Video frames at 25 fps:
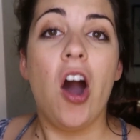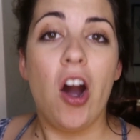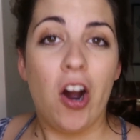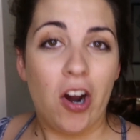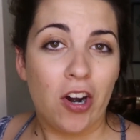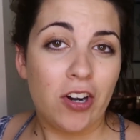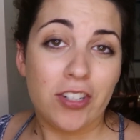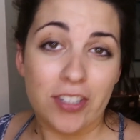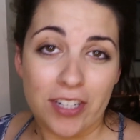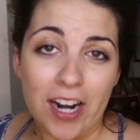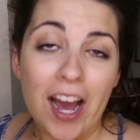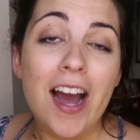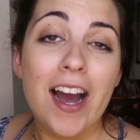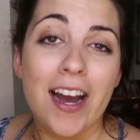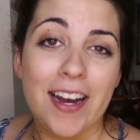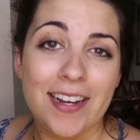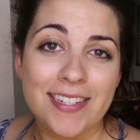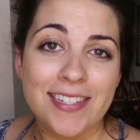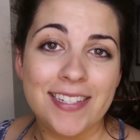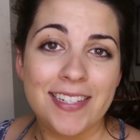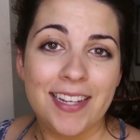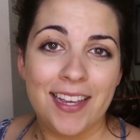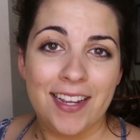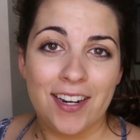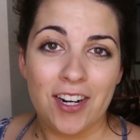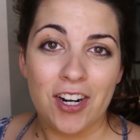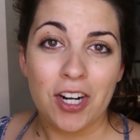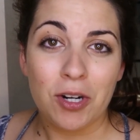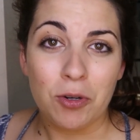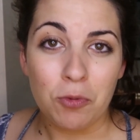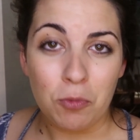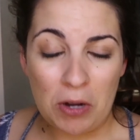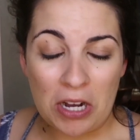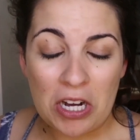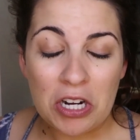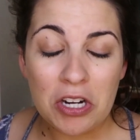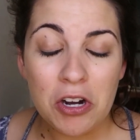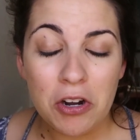are not and are
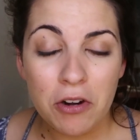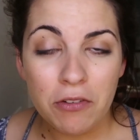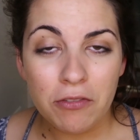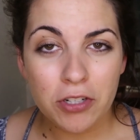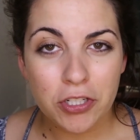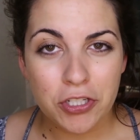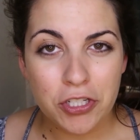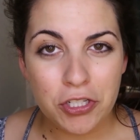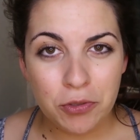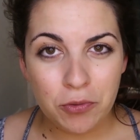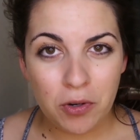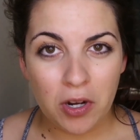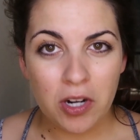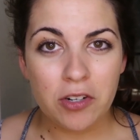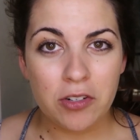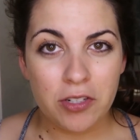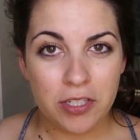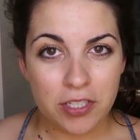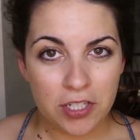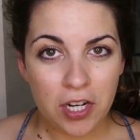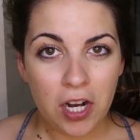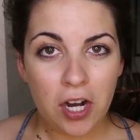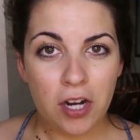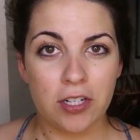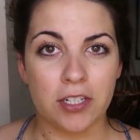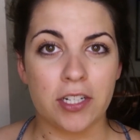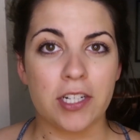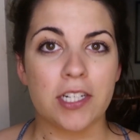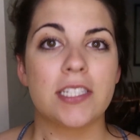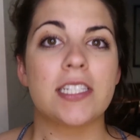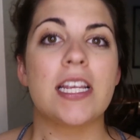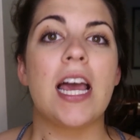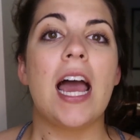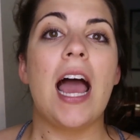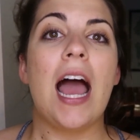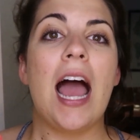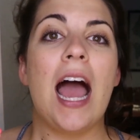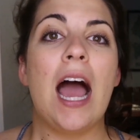well over two hundred dollars.